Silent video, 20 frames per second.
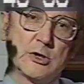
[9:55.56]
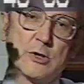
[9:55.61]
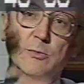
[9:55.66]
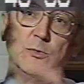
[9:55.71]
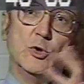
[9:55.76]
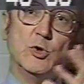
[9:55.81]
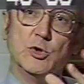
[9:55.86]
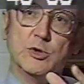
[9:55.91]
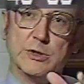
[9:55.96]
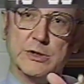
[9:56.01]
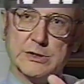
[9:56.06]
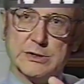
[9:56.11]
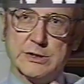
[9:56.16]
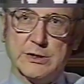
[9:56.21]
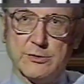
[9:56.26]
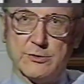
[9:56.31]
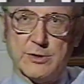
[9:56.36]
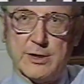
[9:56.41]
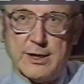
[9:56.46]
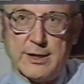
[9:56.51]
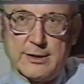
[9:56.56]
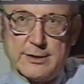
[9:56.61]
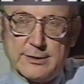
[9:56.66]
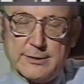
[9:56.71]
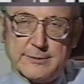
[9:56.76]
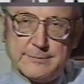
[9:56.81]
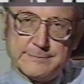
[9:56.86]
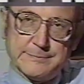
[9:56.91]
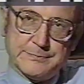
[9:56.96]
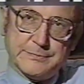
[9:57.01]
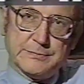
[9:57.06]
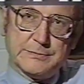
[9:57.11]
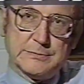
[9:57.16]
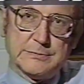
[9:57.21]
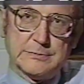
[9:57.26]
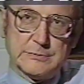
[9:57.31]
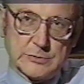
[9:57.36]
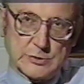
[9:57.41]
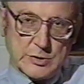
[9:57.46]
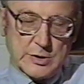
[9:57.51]
communities interact.
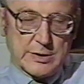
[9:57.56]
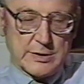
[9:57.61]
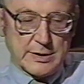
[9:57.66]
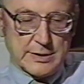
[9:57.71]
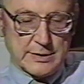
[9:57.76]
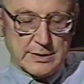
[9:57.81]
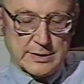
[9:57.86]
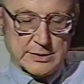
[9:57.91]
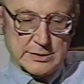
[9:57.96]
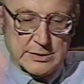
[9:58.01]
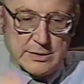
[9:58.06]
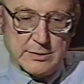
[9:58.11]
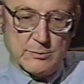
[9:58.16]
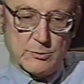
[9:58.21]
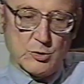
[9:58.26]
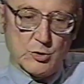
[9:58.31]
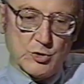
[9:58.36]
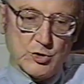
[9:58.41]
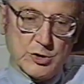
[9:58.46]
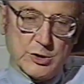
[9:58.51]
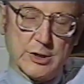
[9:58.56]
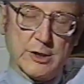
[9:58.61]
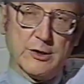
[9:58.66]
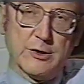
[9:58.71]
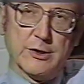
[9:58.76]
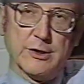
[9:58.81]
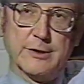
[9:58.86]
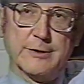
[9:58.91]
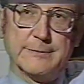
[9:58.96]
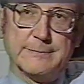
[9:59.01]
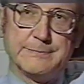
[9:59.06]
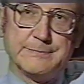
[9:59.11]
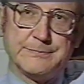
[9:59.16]
So I think that's an emerging area.